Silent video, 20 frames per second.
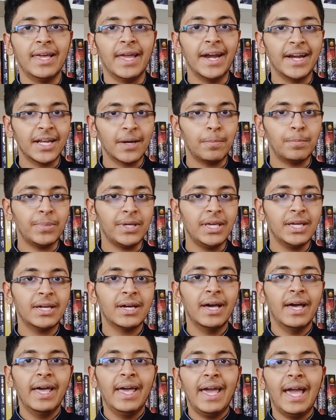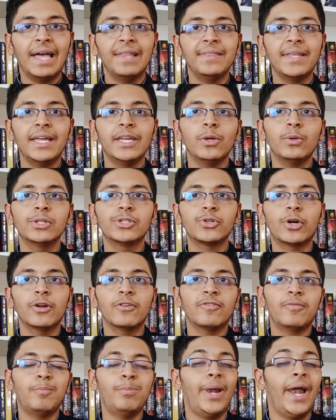hit a peak and then you will sort
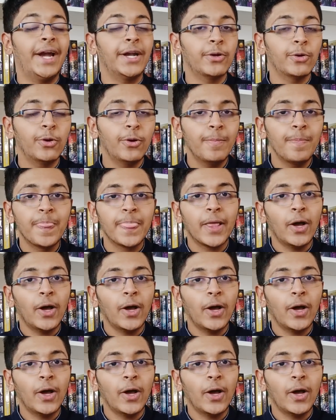of plateau,